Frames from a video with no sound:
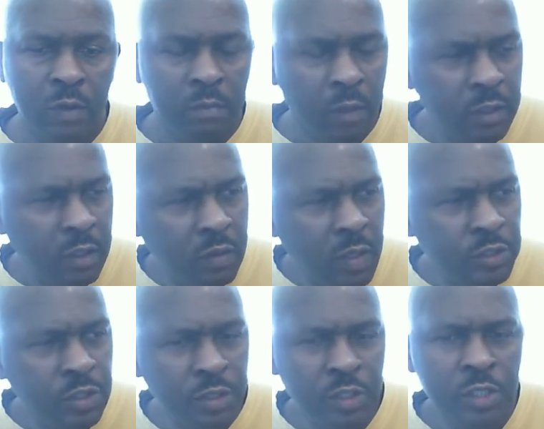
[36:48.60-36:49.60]
But the
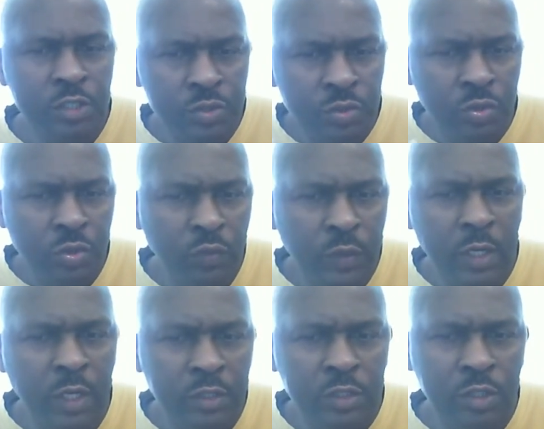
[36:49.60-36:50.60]
question is, who will
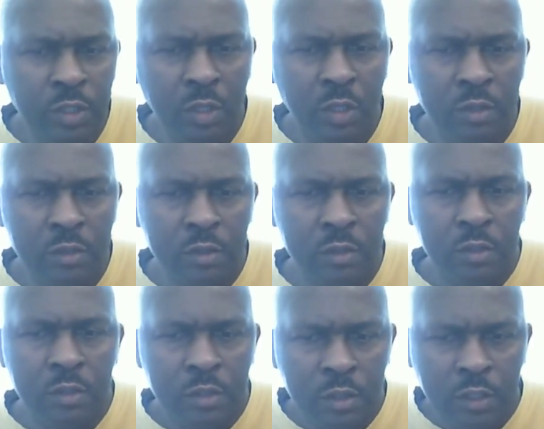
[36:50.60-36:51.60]
endure
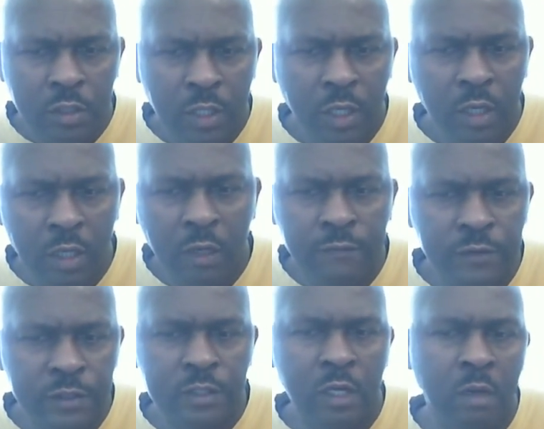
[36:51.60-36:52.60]
the day of
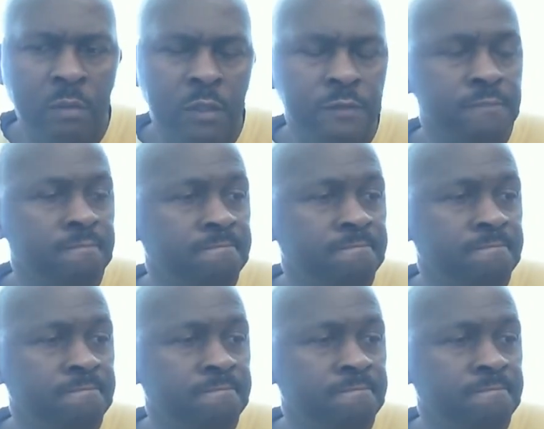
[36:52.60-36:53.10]
his coming?